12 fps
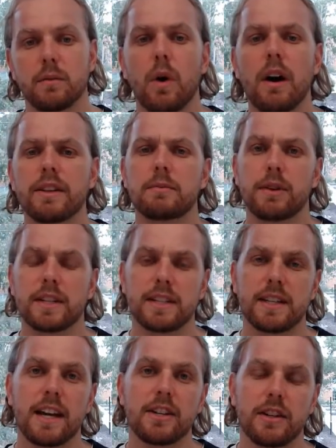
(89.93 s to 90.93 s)
And while this
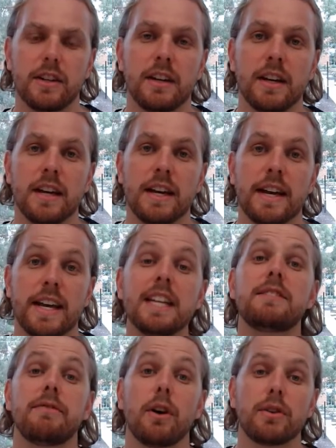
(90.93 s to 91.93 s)
presentation
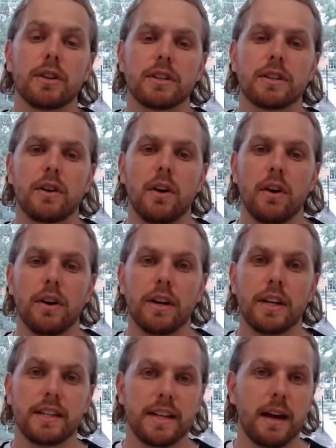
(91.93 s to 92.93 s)
is focused
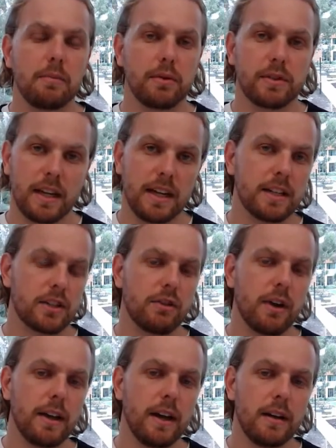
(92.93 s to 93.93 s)
on examples in
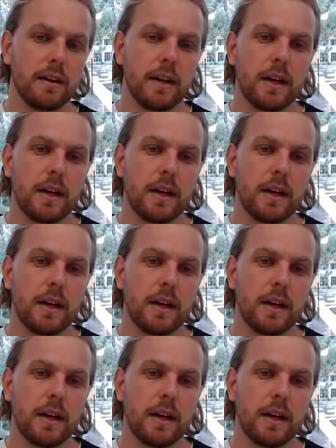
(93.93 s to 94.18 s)
Australia,